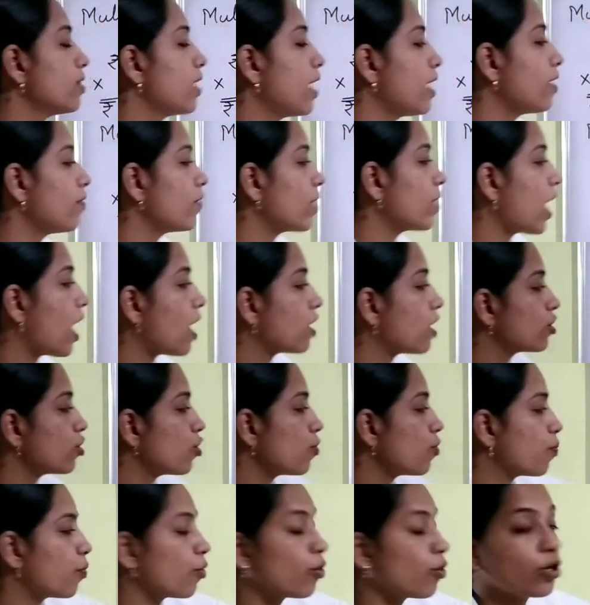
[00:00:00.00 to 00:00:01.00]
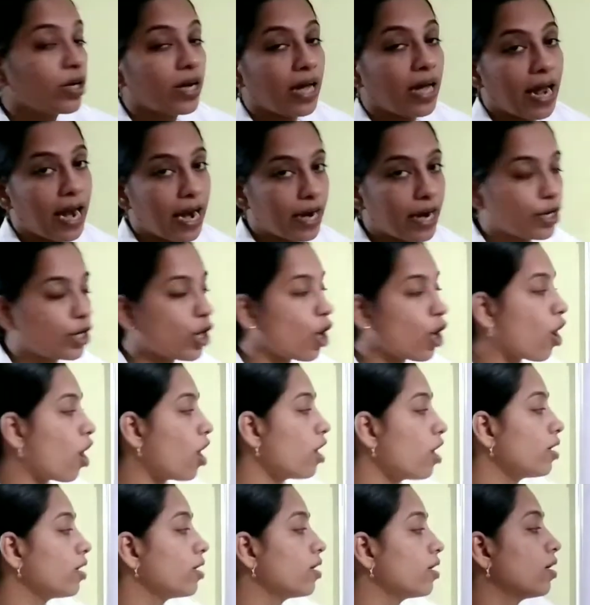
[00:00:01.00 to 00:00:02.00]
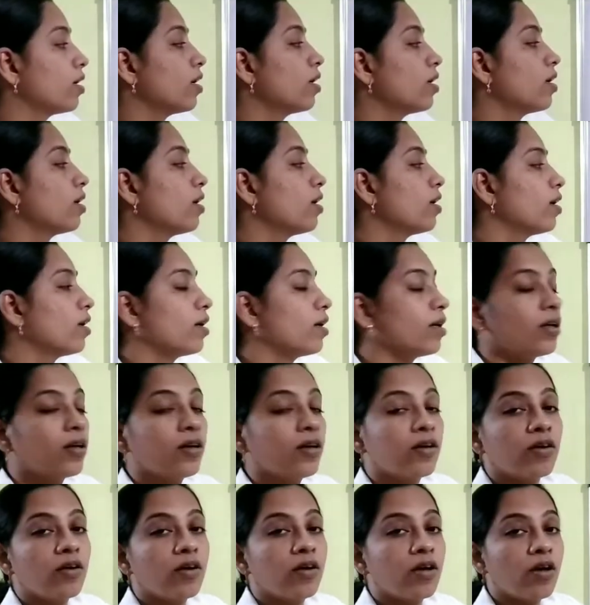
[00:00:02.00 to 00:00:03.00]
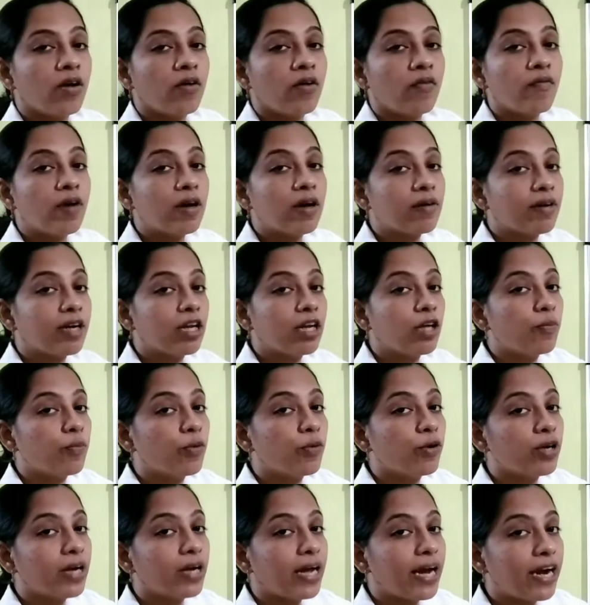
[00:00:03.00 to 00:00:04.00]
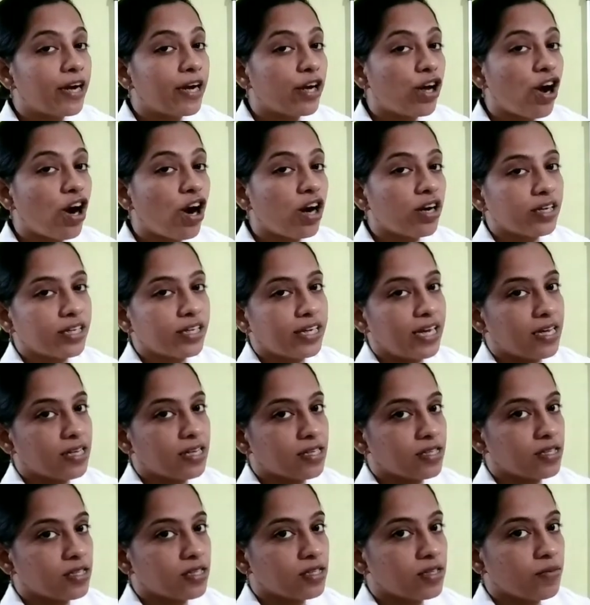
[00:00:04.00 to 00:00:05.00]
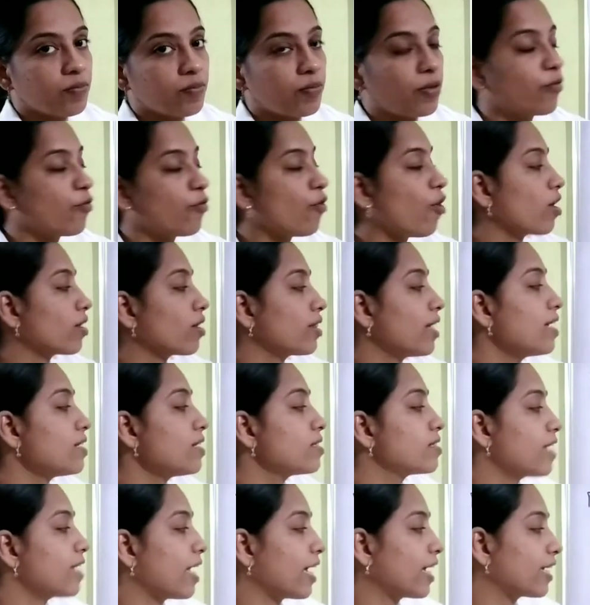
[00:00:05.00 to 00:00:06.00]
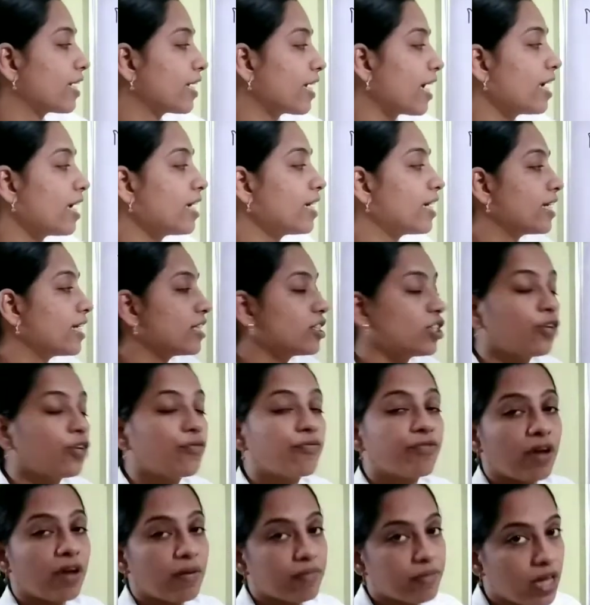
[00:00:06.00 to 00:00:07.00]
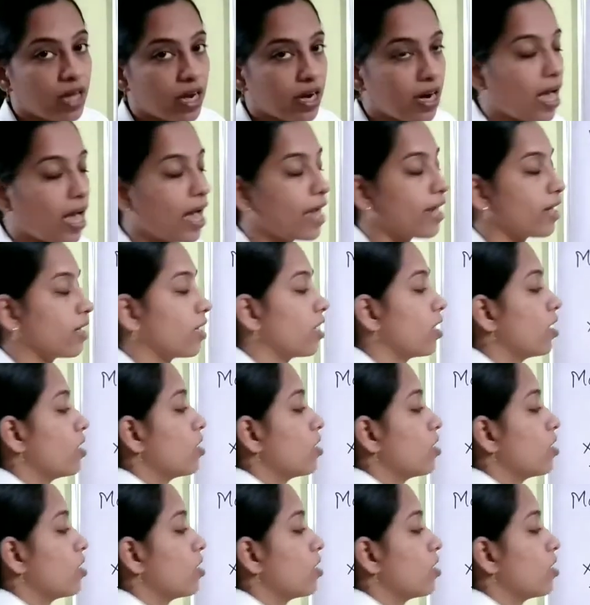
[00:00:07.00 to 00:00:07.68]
Then we have to put a dot. Where will you put a dot? Yes, before the second digit from the right.